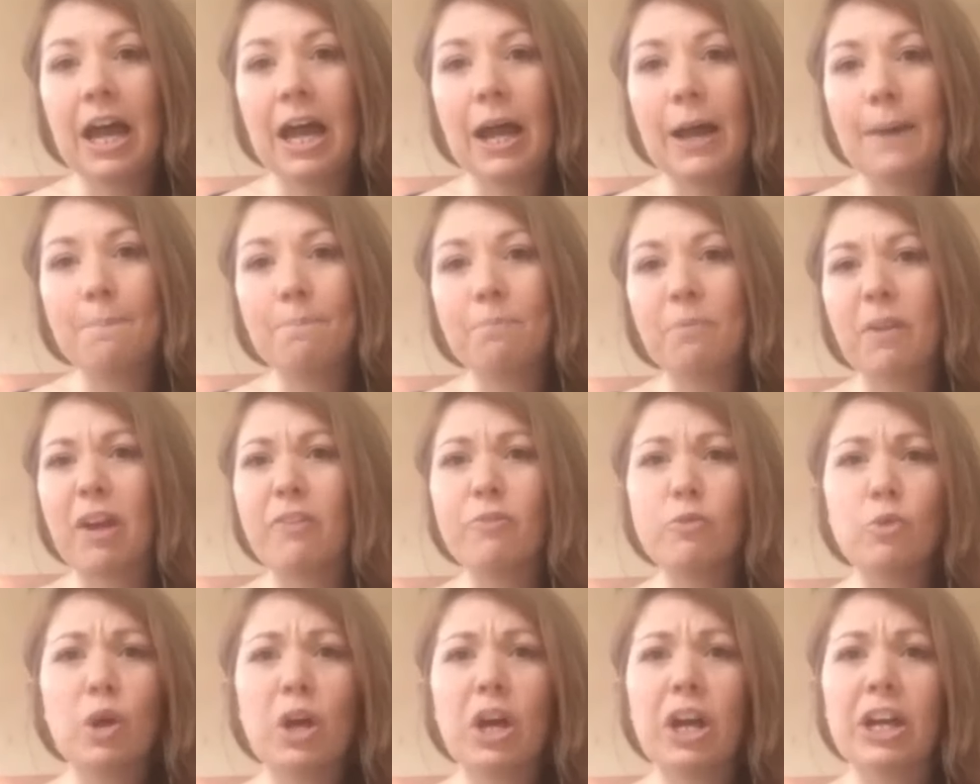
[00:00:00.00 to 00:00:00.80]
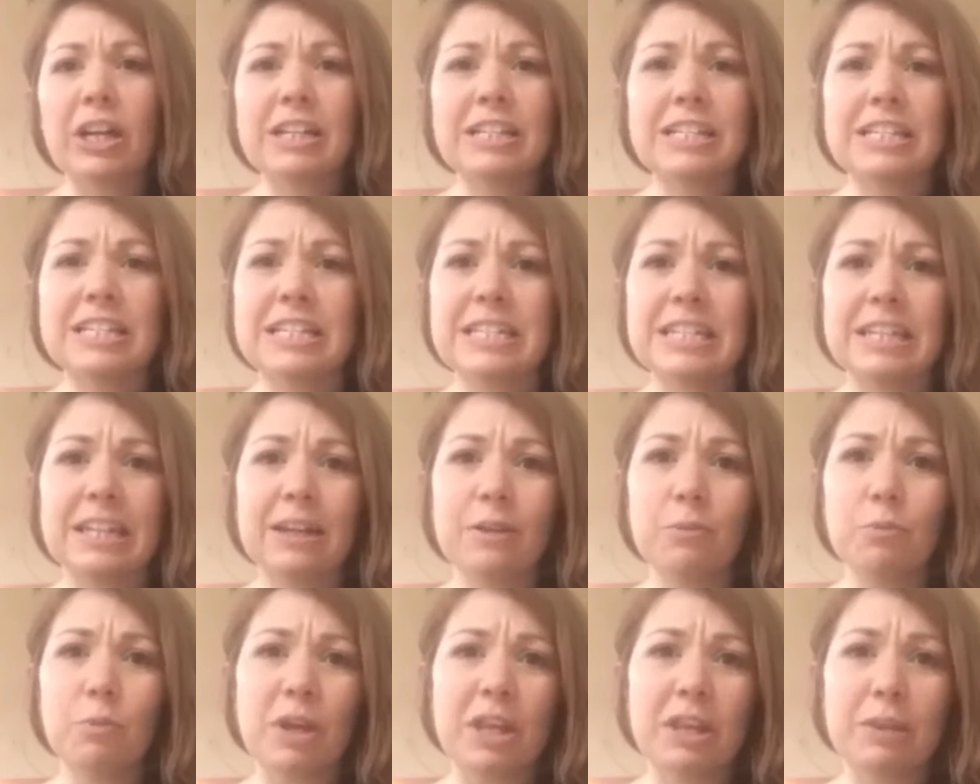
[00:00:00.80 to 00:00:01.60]
I've worked
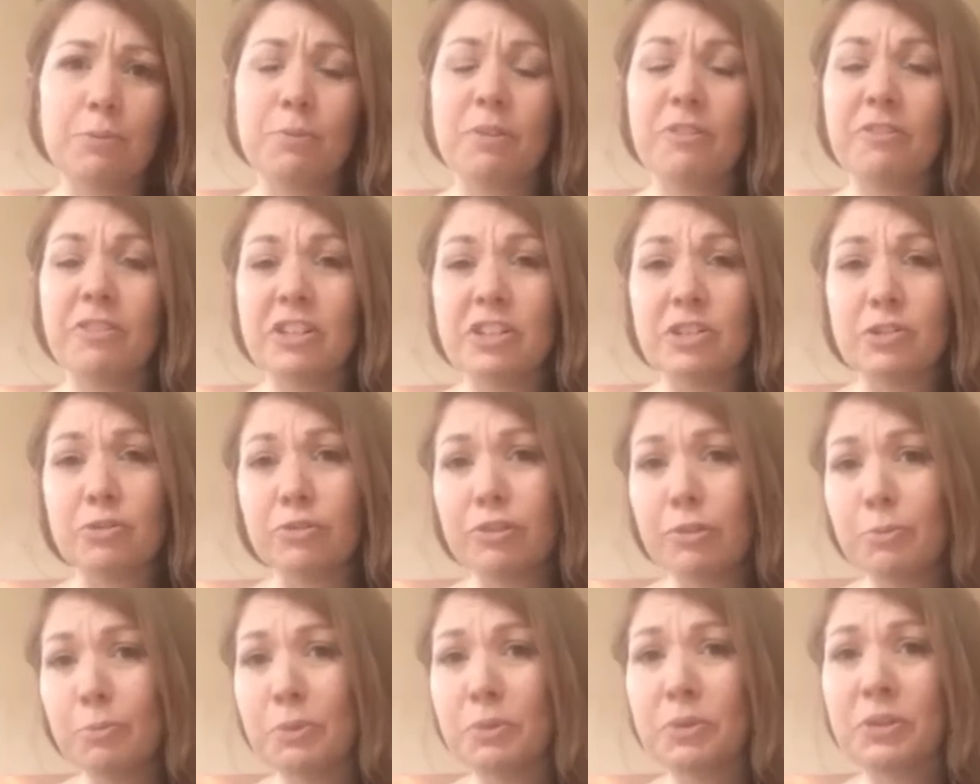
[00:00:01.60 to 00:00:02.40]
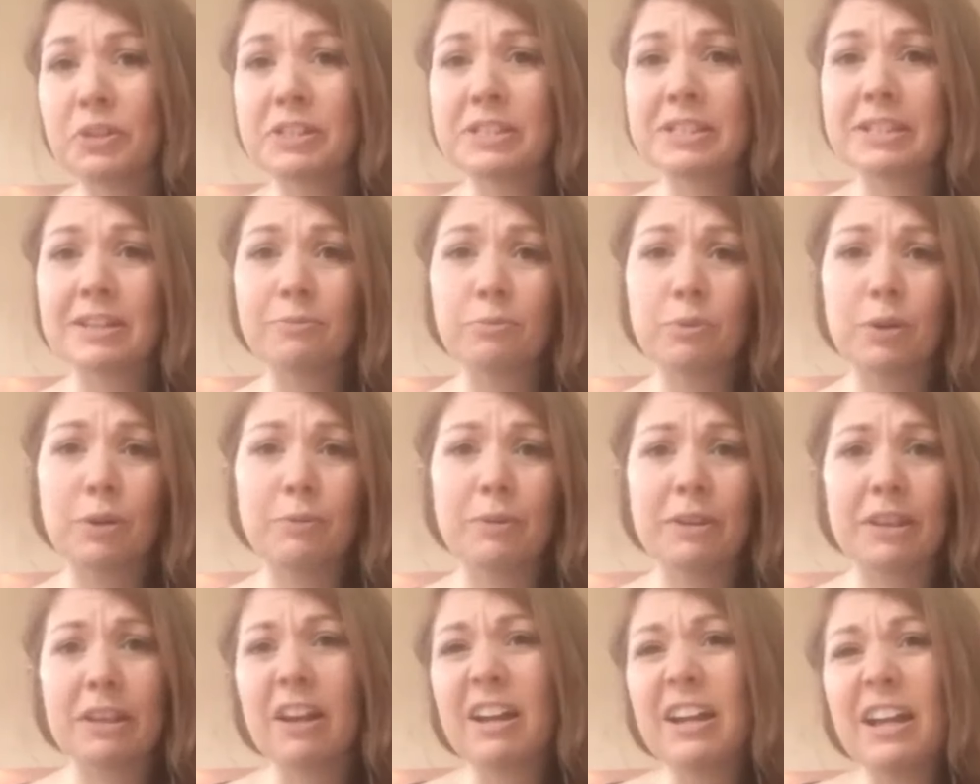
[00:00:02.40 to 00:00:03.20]
with professional footballers, I
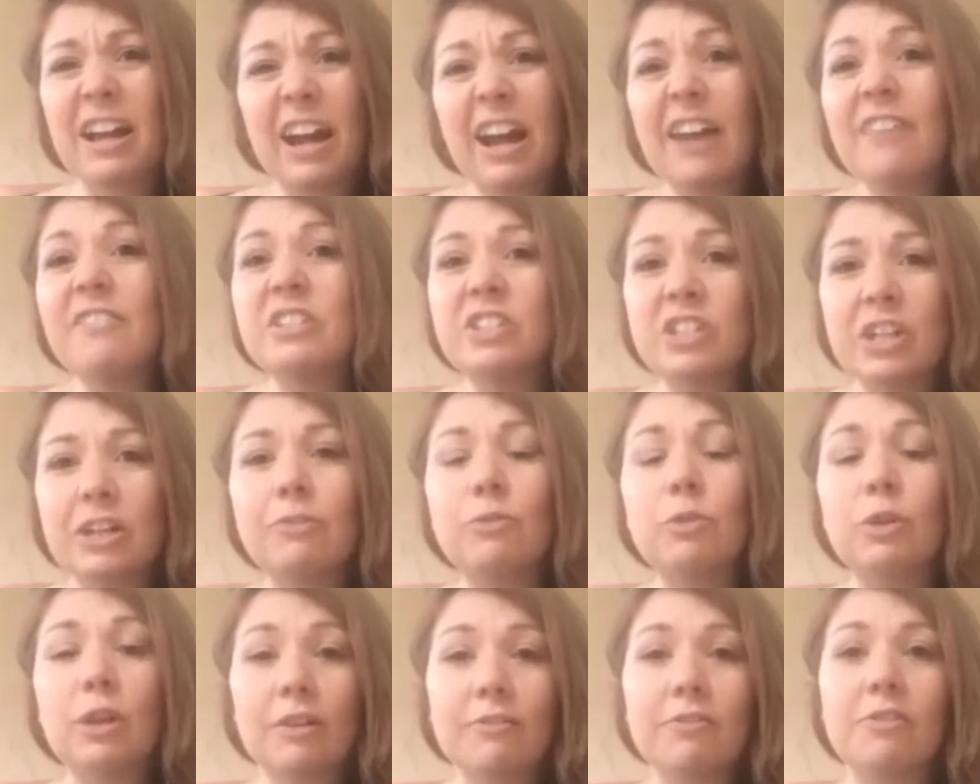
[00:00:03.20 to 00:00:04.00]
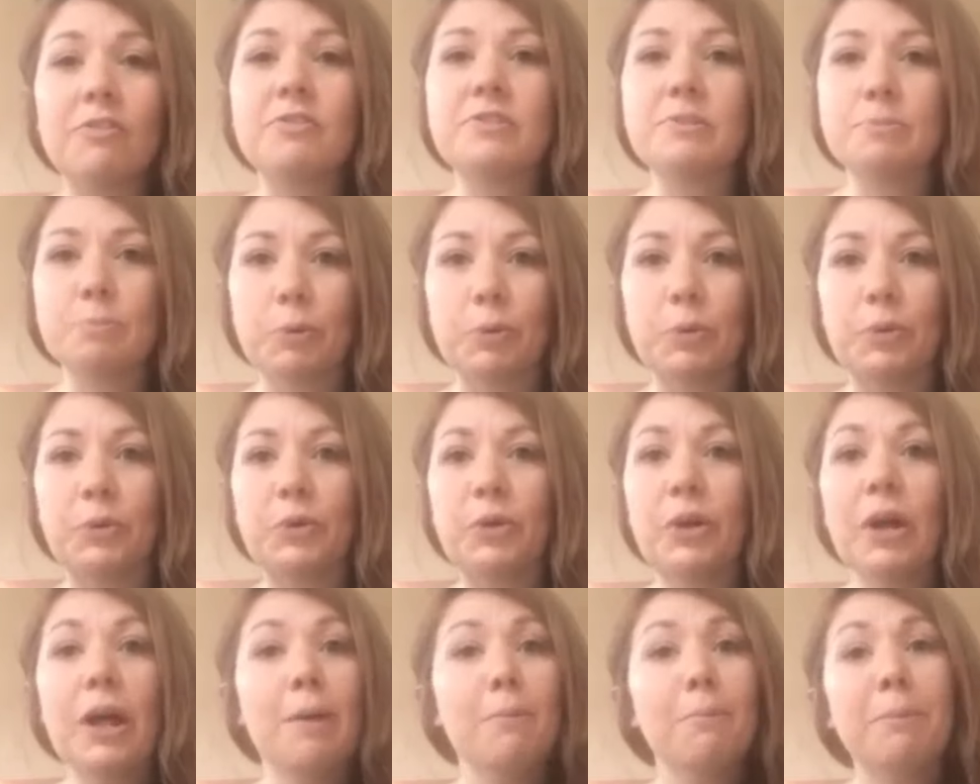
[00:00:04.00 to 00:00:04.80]
have a general love of
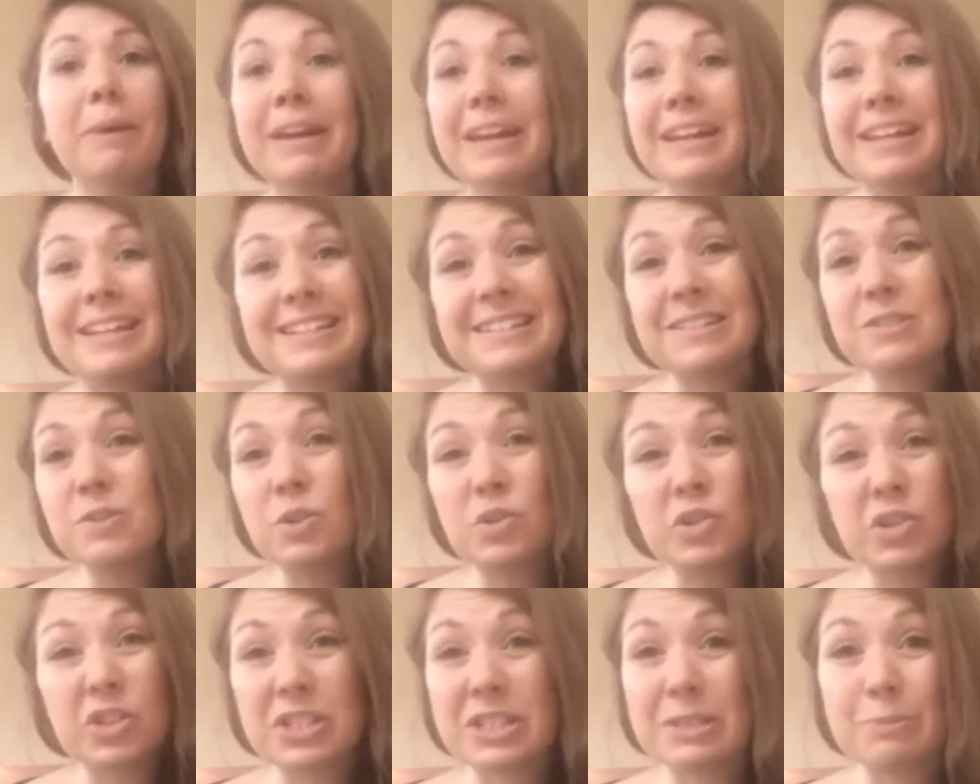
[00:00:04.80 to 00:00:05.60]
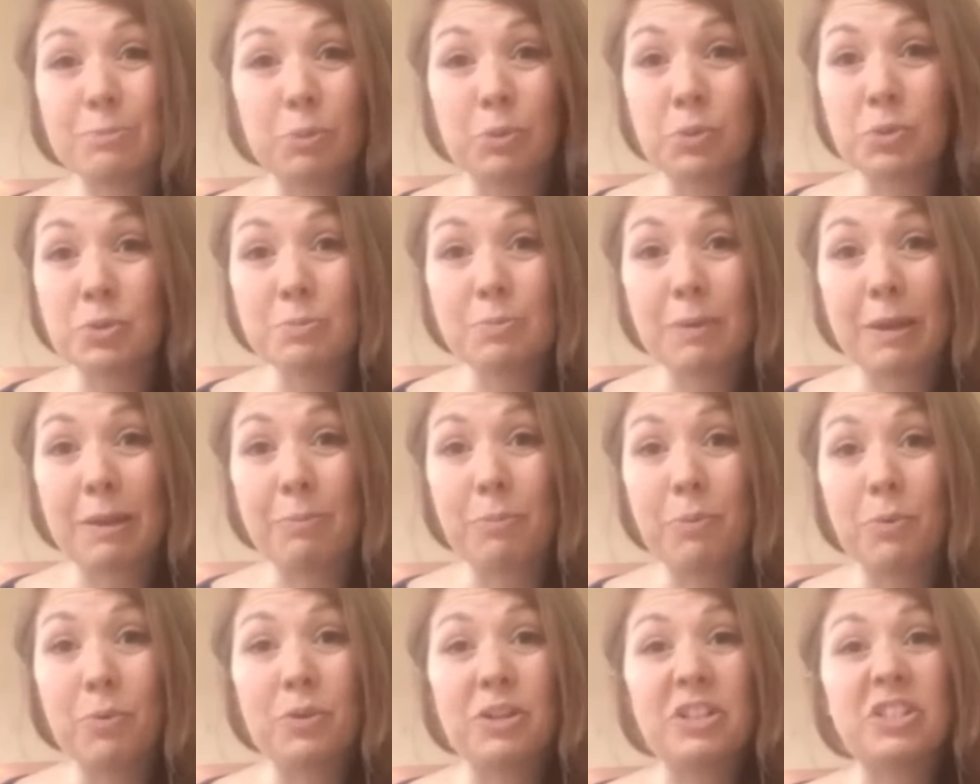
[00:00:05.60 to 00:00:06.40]
sport, but it's not just sports
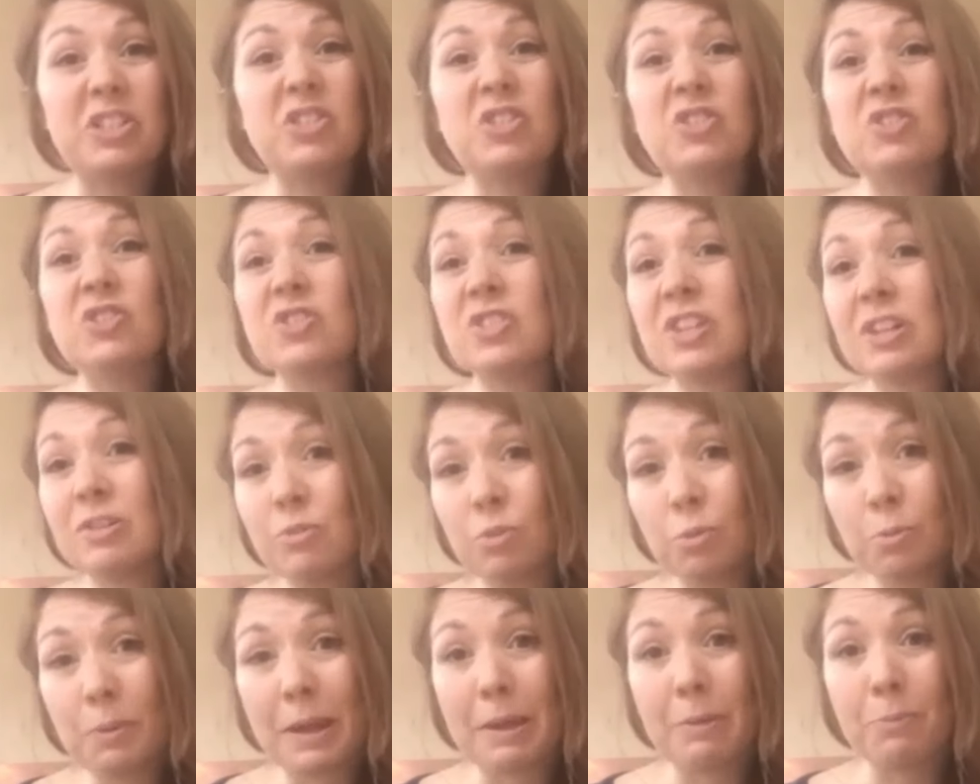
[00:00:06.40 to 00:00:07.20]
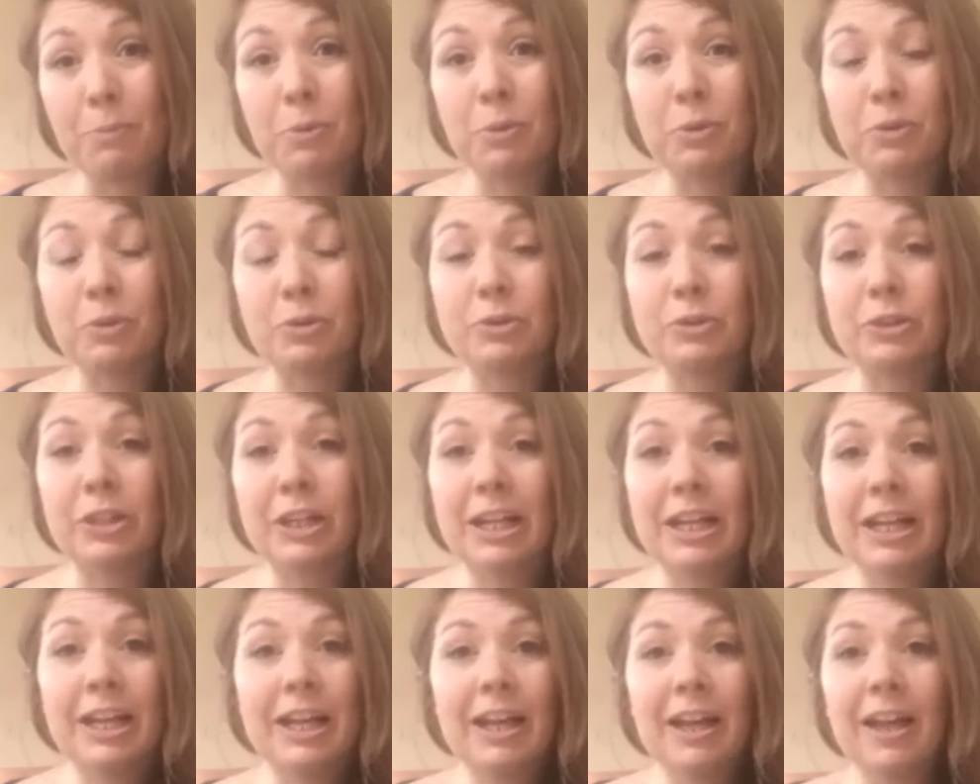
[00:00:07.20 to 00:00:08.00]
people, it's general people,
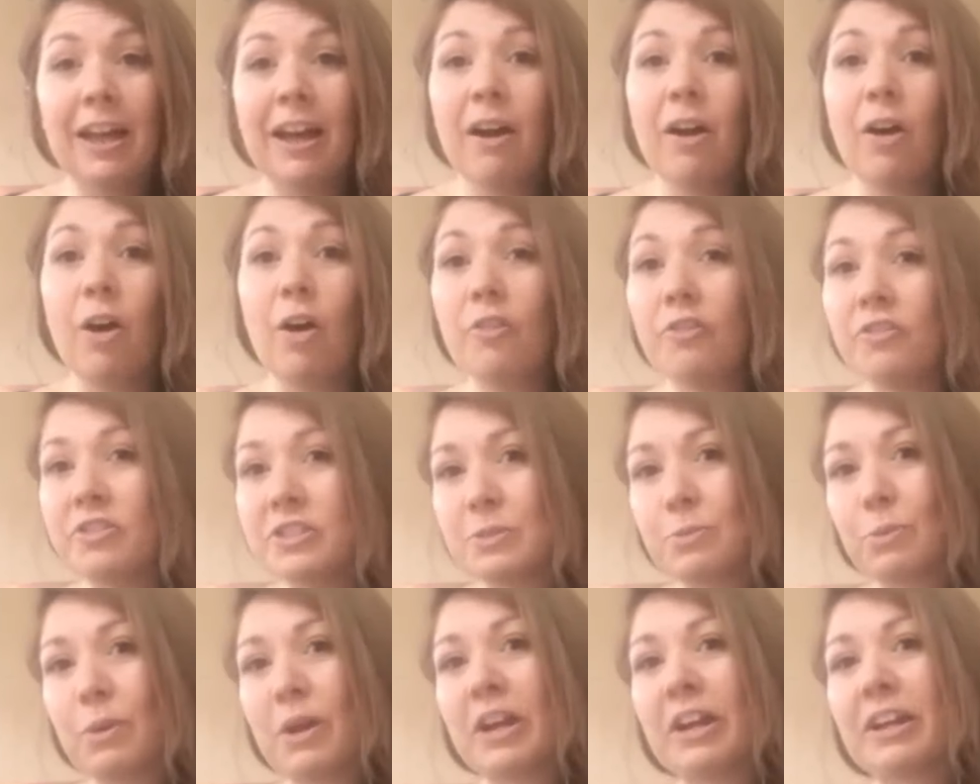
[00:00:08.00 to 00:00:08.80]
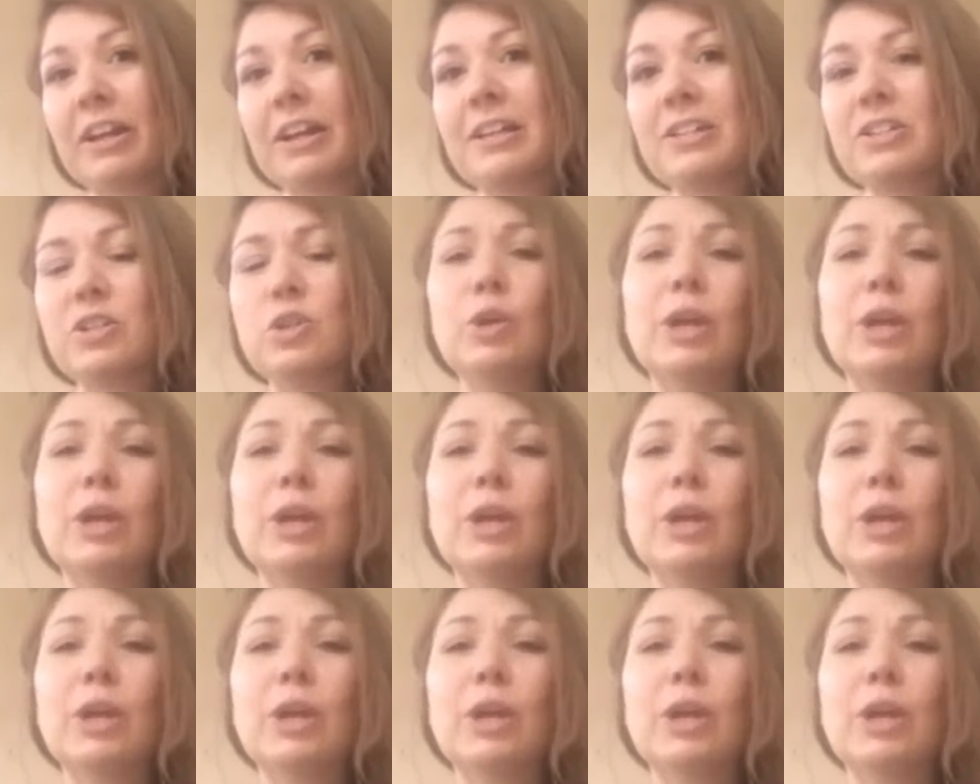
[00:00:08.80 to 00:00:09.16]
office workers.